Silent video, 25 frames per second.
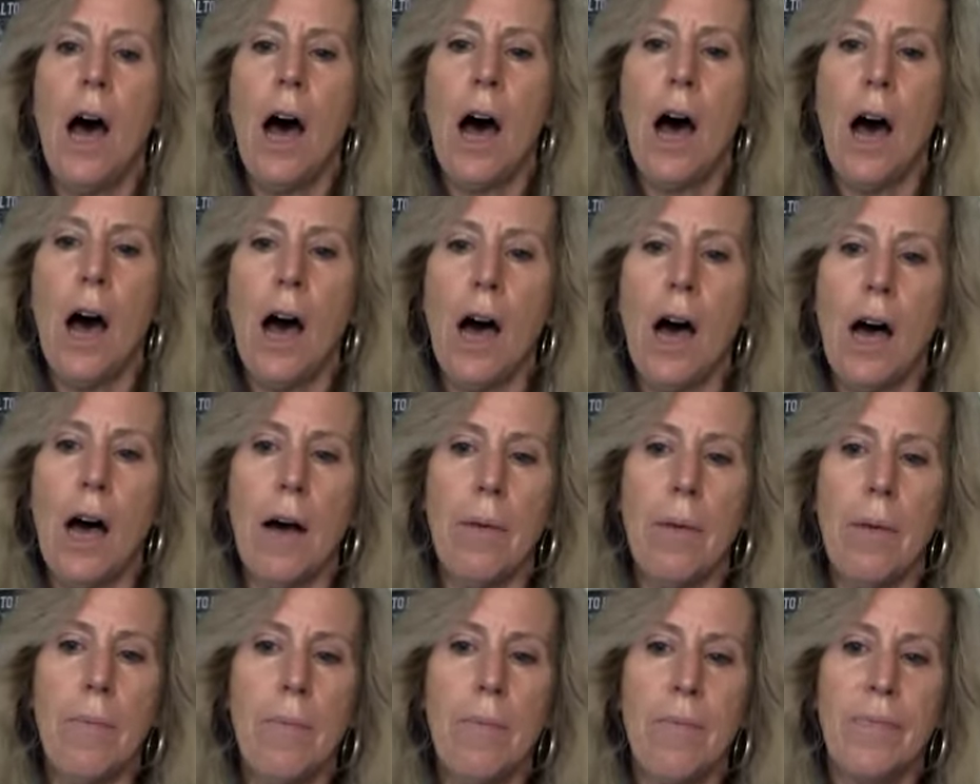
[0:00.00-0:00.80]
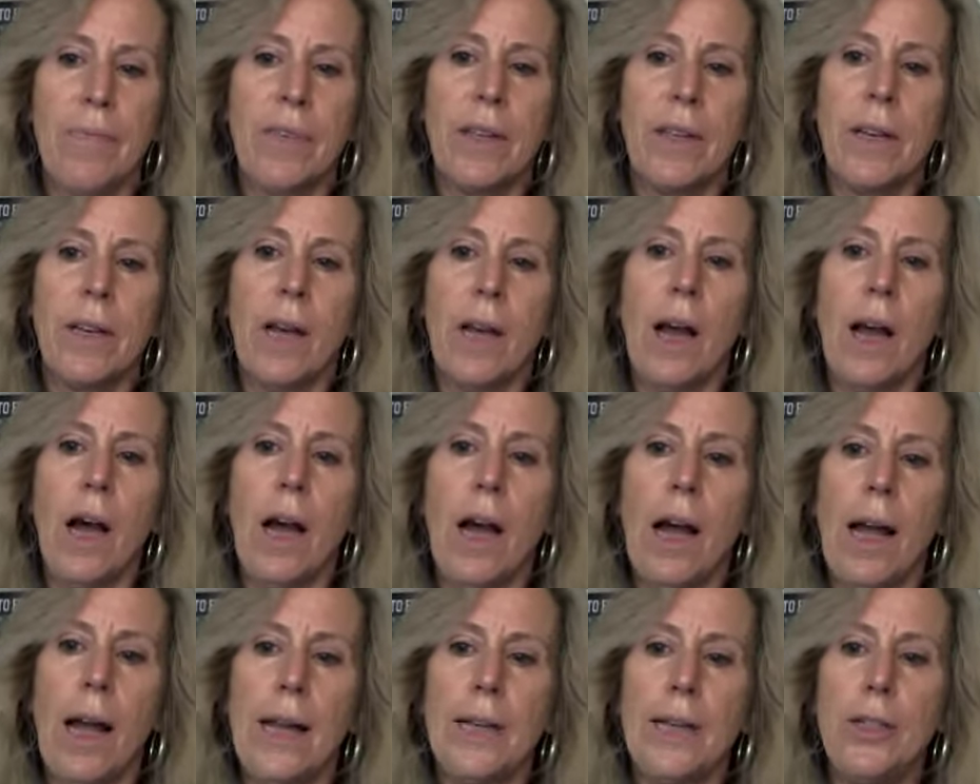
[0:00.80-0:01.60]

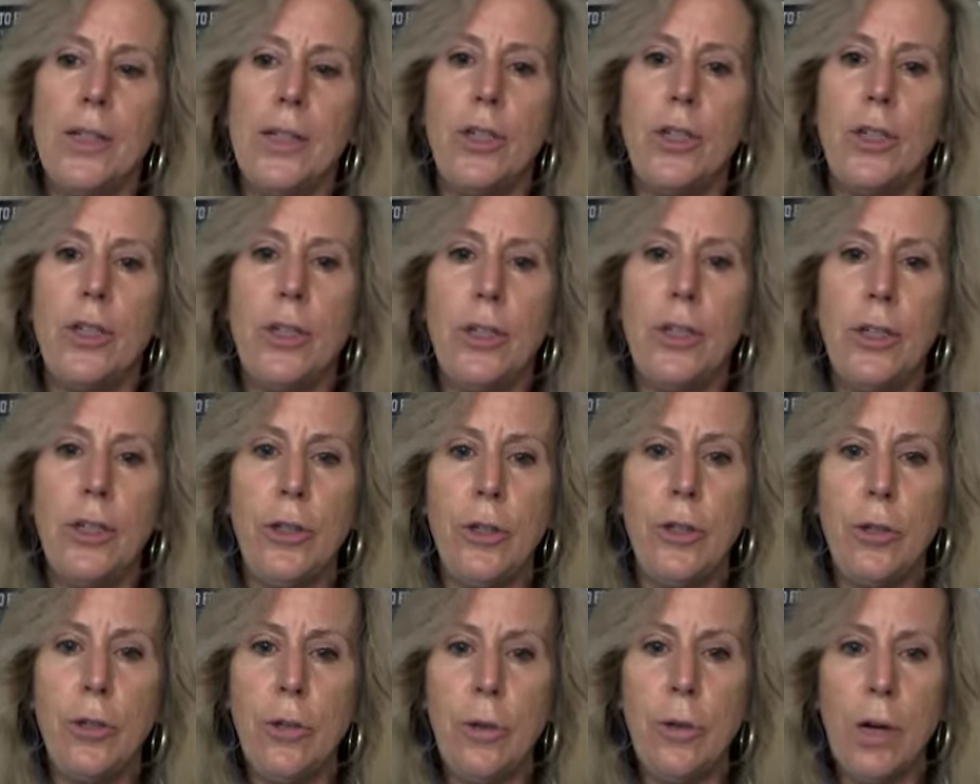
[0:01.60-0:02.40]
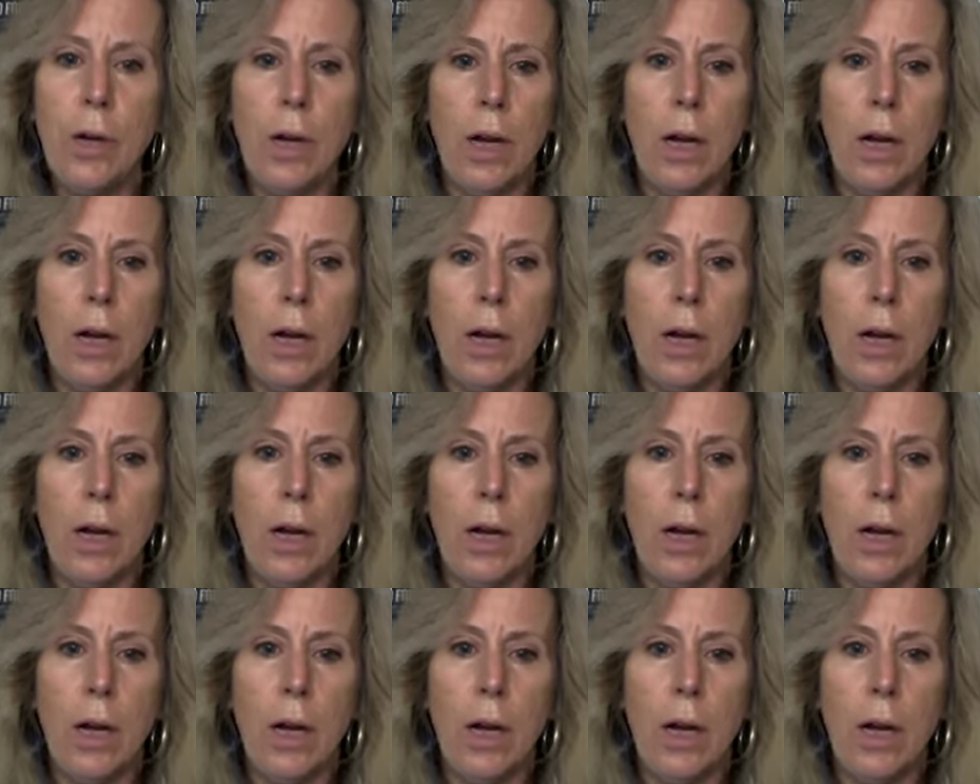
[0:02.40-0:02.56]
I do